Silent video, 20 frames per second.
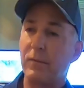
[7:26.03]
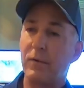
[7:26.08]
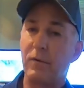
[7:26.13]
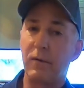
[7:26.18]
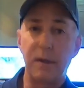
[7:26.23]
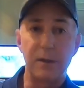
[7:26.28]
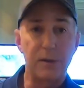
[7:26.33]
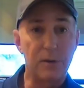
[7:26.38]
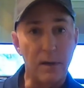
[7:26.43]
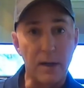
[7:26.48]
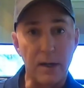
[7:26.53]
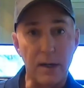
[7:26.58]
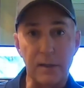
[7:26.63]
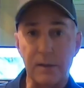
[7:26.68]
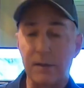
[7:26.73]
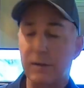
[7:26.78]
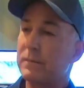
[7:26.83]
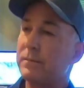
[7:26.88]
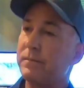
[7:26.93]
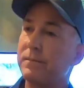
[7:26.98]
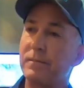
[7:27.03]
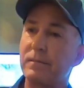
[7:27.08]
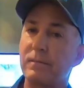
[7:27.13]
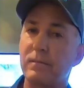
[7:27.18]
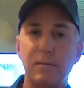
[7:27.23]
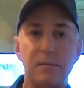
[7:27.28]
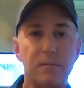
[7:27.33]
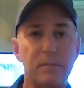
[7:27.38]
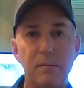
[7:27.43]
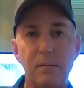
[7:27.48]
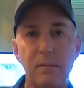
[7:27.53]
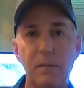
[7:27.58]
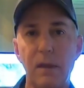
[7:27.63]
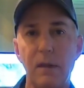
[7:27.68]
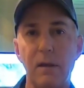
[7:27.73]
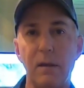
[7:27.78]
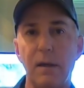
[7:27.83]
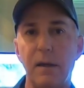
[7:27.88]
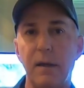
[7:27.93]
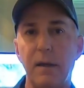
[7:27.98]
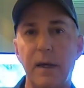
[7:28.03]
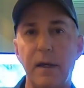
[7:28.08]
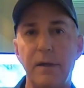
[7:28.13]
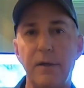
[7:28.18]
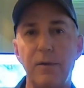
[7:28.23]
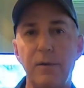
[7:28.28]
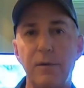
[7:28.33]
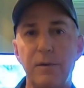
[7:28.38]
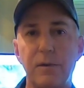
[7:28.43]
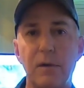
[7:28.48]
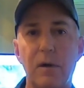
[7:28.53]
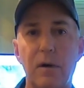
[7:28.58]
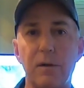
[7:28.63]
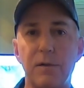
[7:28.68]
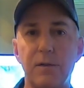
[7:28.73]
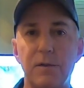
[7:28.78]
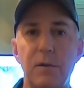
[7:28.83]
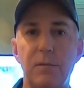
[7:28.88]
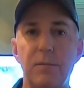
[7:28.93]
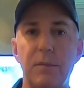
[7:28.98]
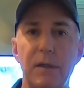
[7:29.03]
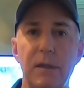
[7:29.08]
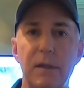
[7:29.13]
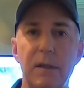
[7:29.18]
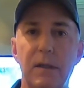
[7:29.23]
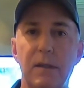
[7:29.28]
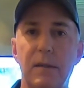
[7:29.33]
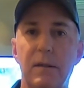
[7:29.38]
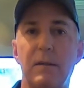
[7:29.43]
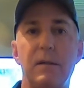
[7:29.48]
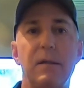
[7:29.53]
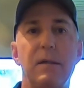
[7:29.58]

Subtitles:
marine tracks, and you start zooming in,